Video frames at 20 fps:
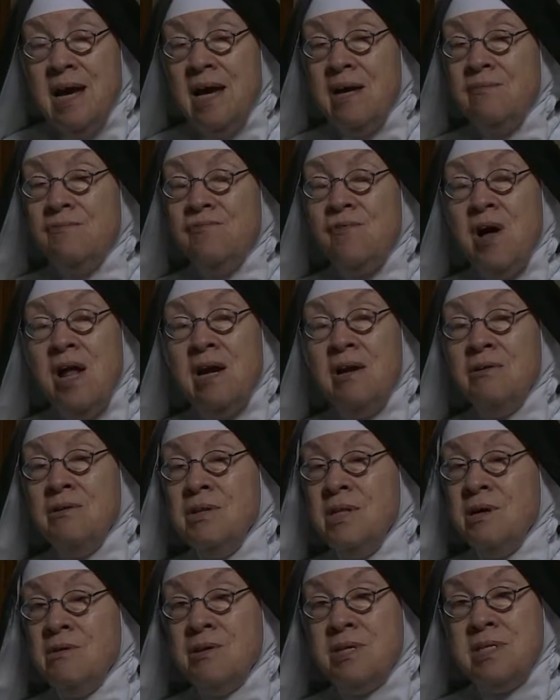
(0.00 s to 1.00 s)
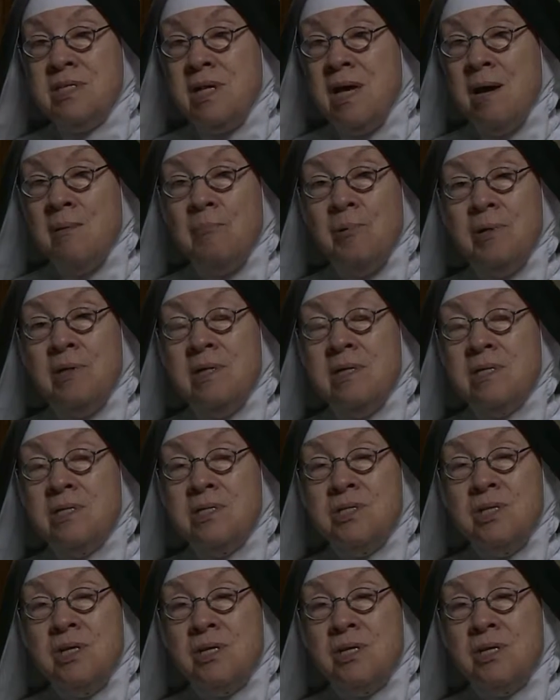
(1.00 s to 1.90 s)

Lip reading: And following their example is